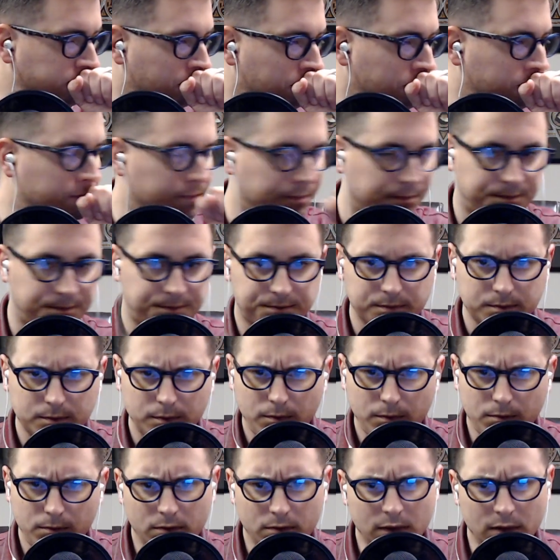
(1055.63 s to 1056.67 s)
in
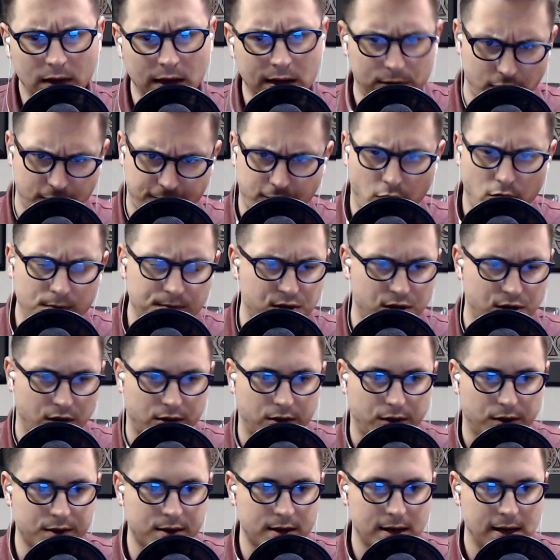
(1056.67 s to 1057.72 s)
Reformed
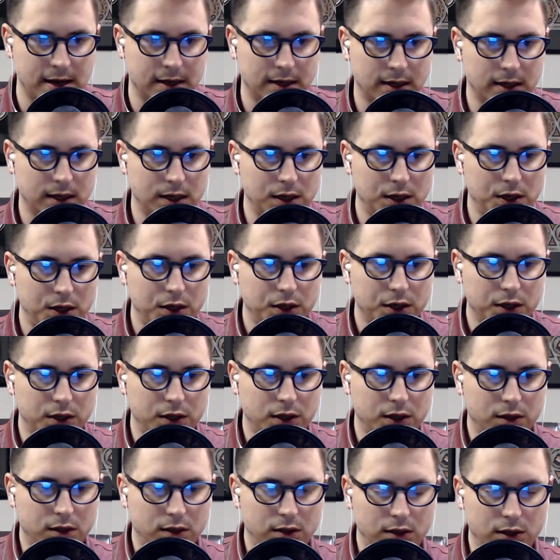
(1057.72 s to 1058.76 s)
circles,
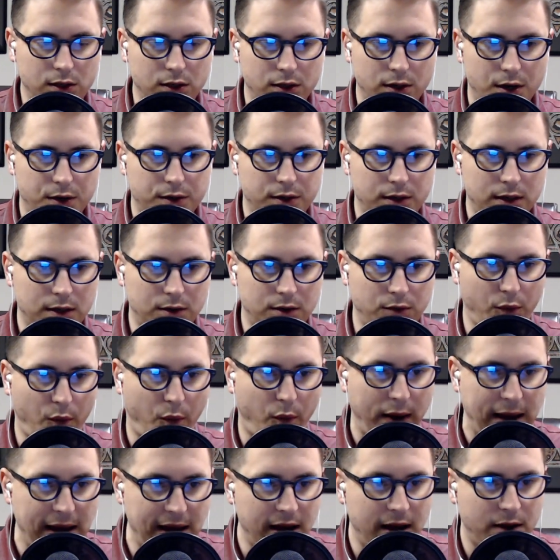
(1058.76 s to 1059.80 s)
you know,
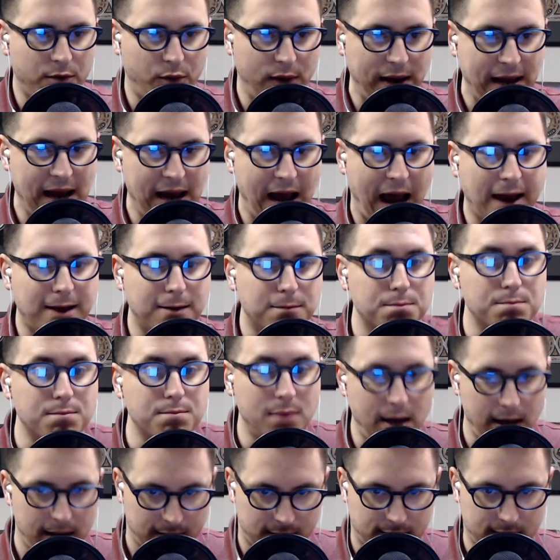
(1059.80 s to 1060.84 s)
we we
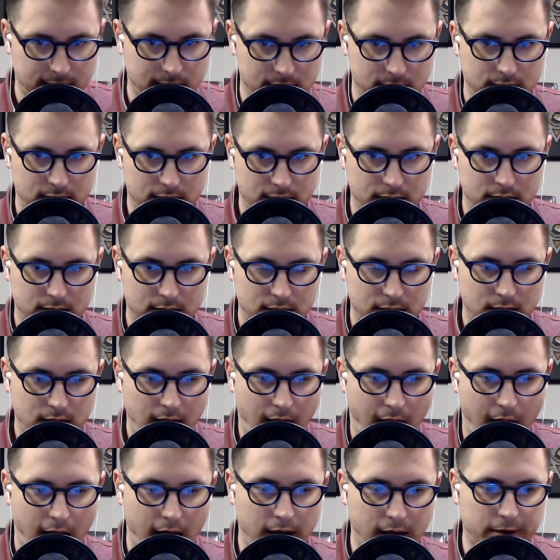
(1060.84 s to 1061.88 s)
admit
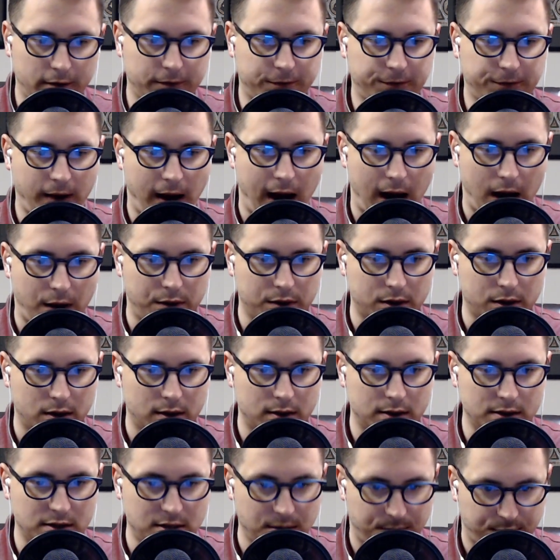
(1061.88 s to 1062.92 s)
of
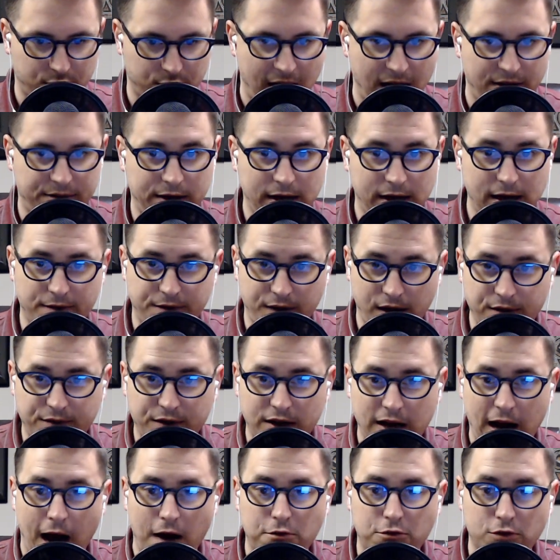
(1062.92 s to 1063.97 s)
our depravity, of
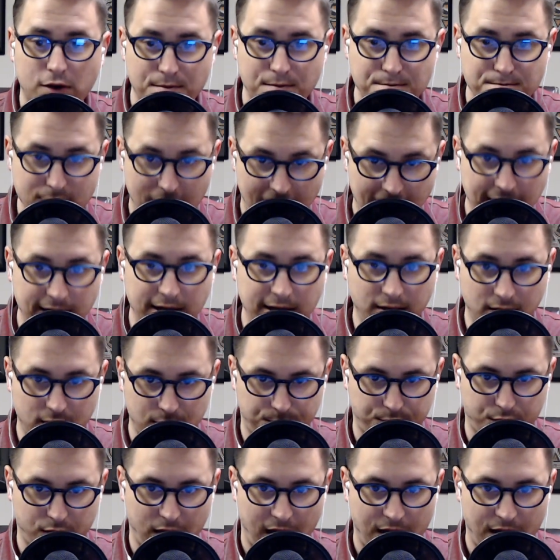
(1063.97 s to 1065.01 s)
even our remaining
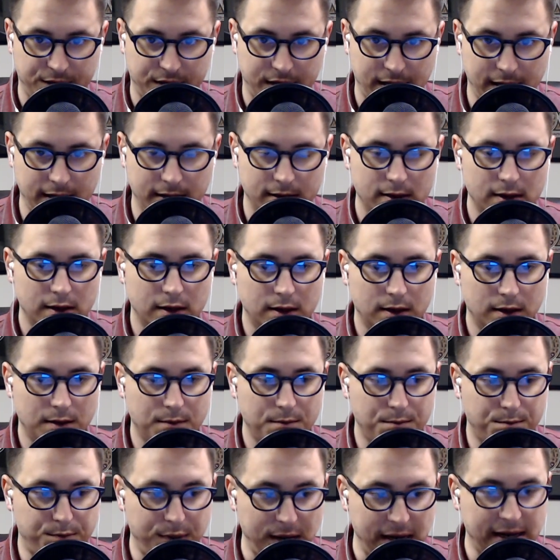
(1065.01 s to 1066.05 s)
depravity,
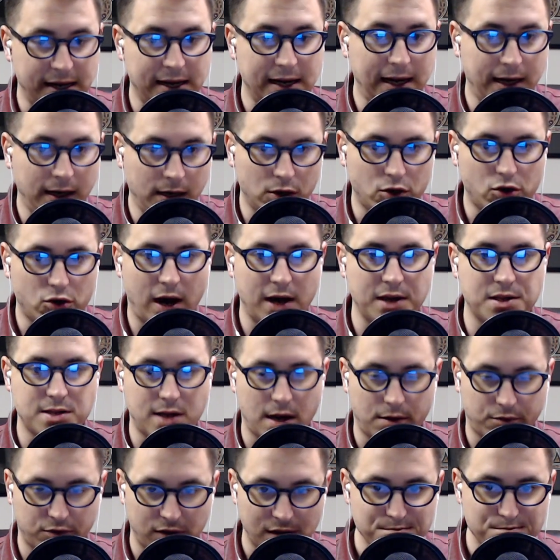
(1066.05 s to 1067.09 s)
being in Christ,
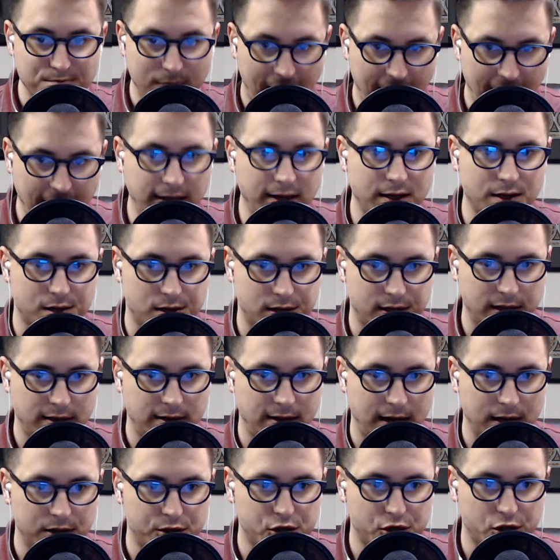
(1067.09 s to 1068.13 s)
our remaining sin
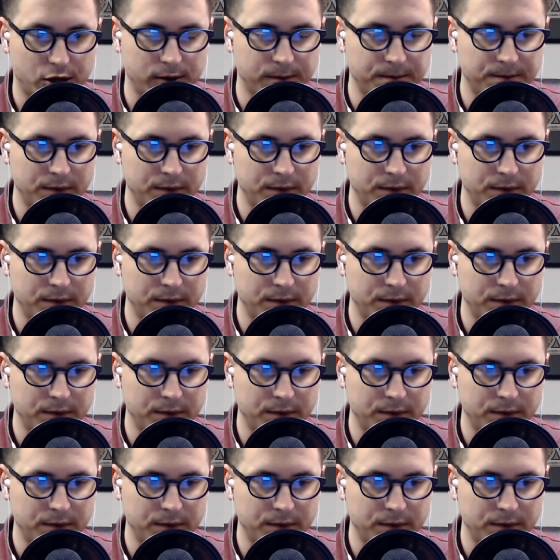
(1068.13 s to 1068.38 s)
nature,